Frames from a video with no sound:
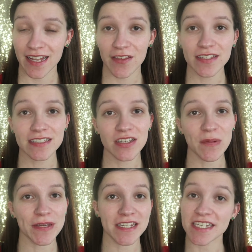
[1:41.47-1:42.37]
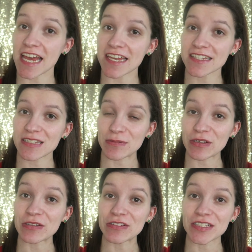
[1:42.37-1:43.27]
Now this is going to be a test
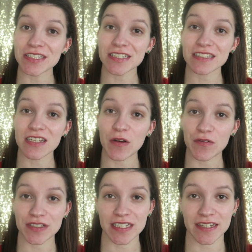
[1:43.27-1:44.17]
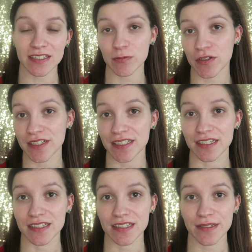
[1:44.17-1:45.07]
because obviously this one
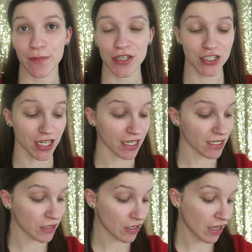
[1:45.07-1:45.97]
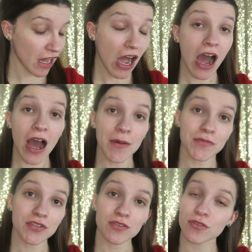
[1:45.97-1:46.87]
is my shade. I'm
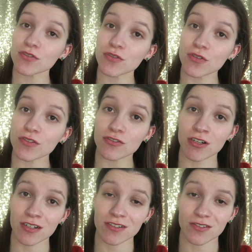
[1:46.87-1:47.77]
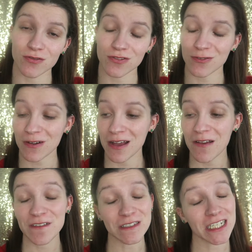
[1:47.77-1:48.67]
just not sure the drugstore
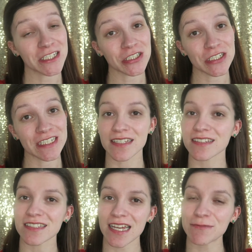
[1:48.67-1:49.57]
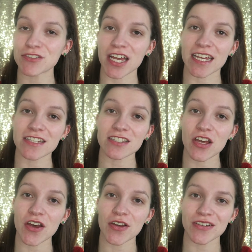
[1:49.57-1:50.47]
foundation is the same shade,
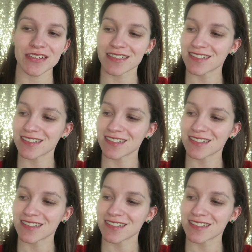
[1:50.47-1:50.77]
so